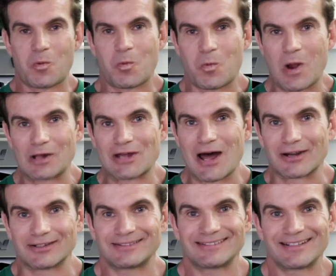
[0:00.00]
Well
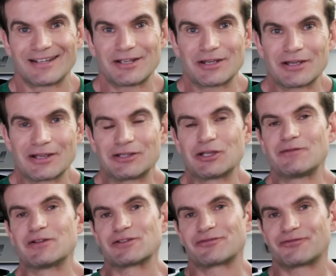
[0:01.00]
done! You've
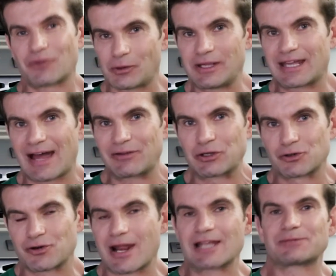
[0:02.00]
just fully covered your
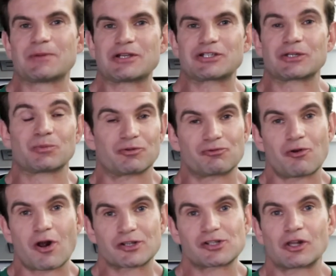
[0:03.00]
transmission with
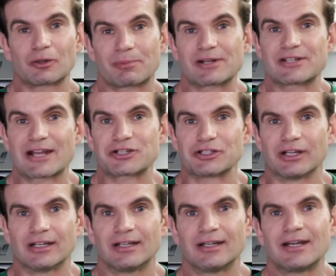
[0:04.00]
rock solid
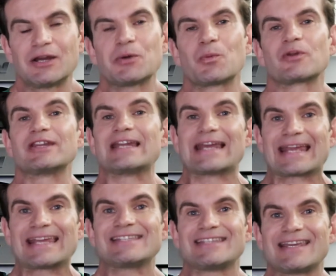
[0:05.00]
protection with an
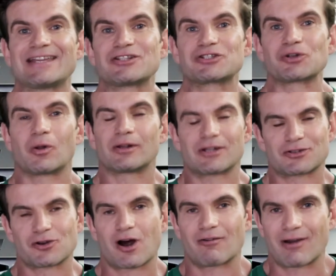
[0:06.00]
easy install in your
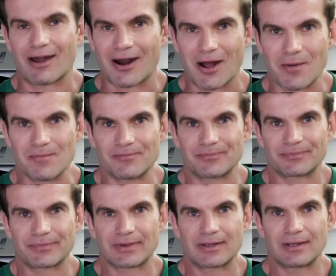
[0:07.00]
driveway at home.
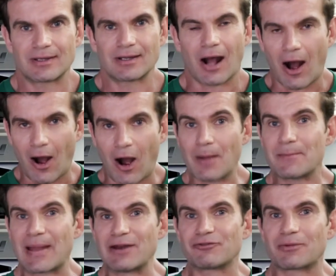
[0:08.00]
I'm
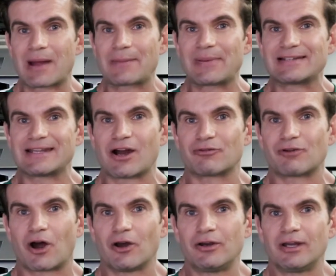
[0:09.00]
Ben from APT
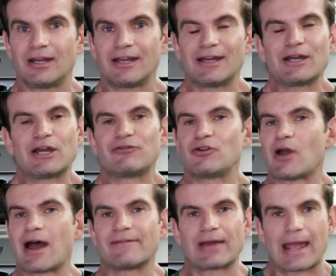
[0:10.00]
Off-Road. If you
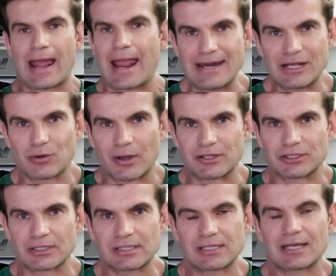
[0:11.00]
have any
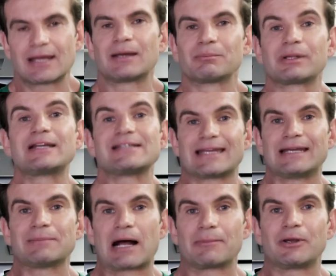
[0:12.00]
questions, please
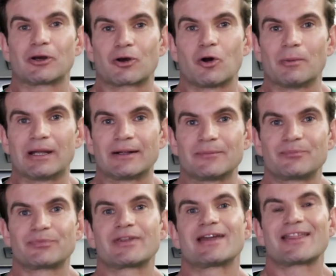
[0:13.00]
email me or call me.
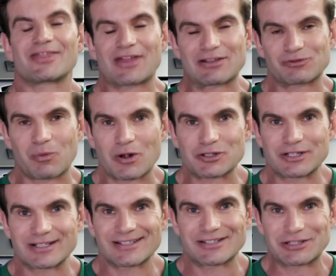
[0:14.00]
Thanks for
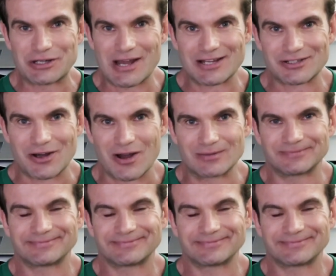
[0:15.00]
watching. See you next time.